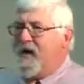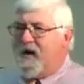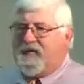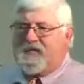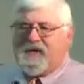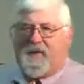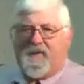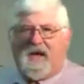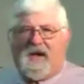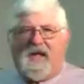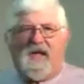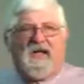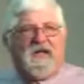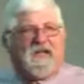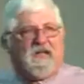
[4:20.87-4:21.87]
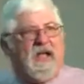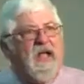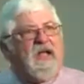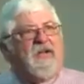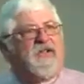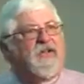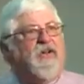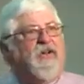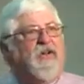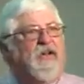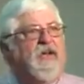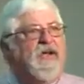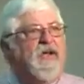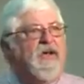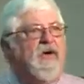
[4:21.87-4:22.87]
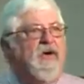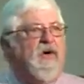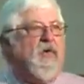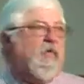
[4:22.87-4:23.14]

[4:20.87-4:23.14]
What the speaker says: of somebody intentionally